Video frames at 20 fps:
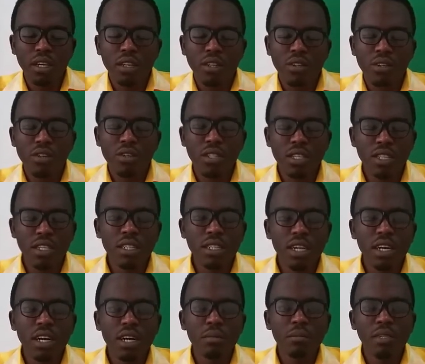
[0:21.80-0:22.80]
So since
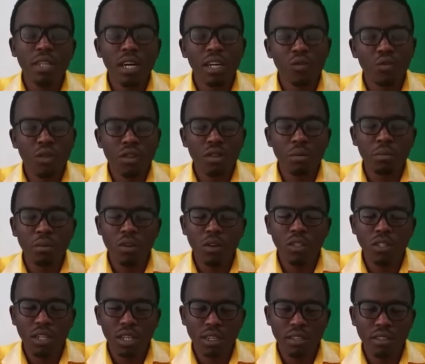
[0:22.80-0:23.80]
now I'm done with the
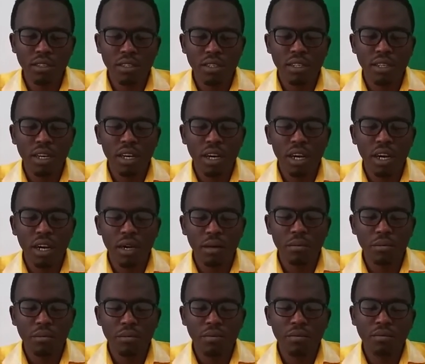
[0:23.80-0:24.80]
project,
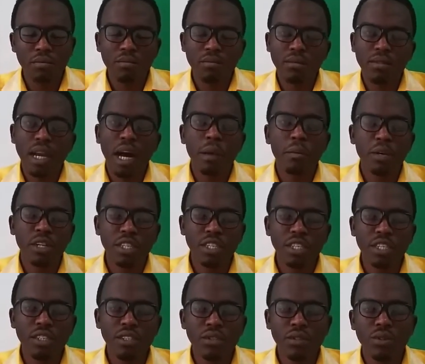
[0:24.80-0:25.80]
I'm
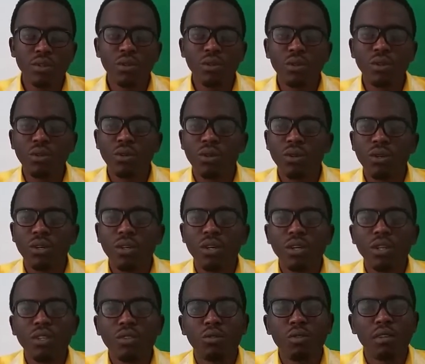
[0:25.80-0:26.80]
here to
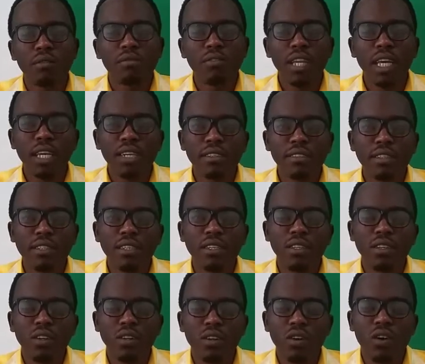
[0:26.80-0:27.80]
reflect
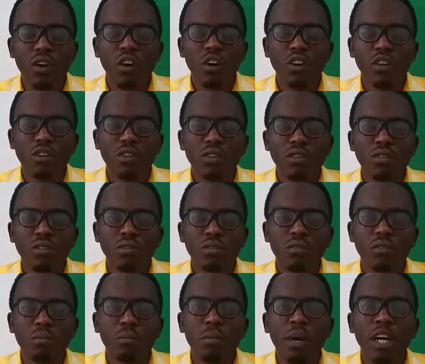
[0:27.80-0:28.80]
on
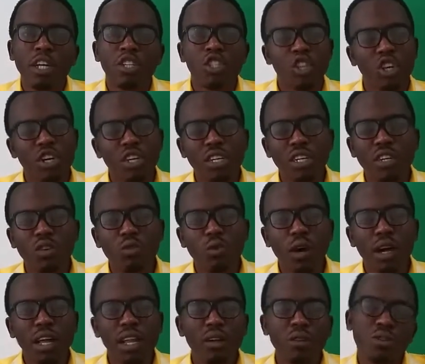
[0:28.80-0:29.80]
my journey
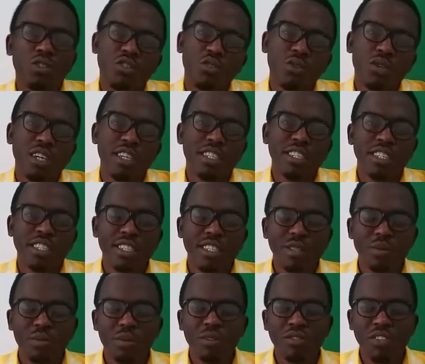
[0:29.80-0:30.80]
while I was creating
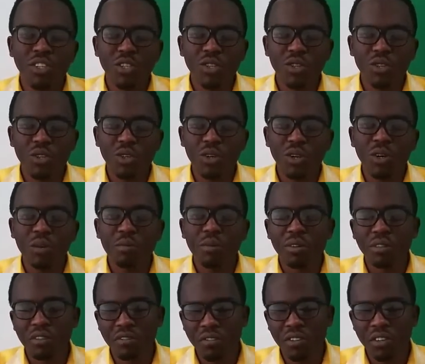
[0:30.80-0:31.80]
this professional
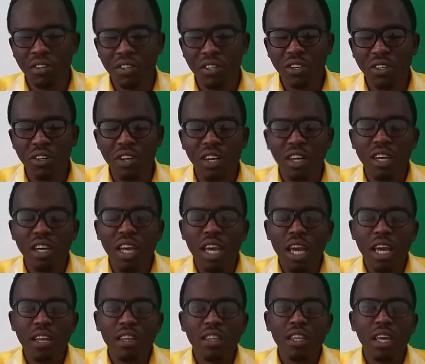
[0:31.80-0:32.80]
portfolio
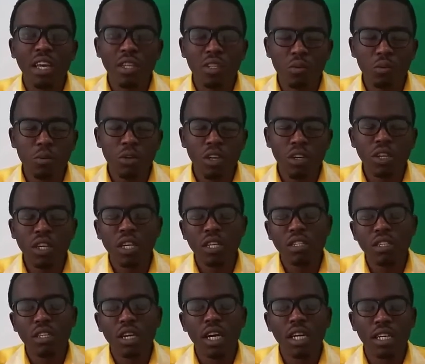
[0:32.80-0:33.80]
and the
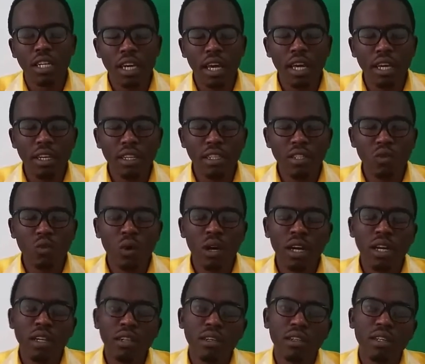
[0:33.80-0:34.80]
experience I gained
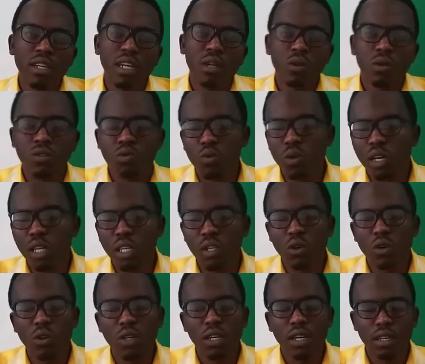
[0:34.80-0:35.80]
while I was working
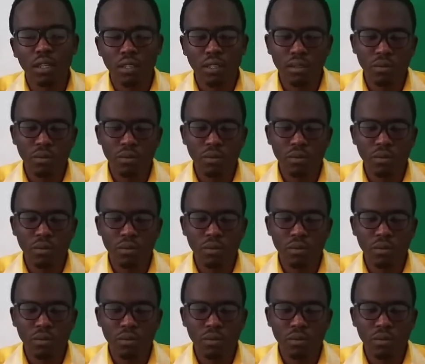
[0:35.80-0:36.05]
on it.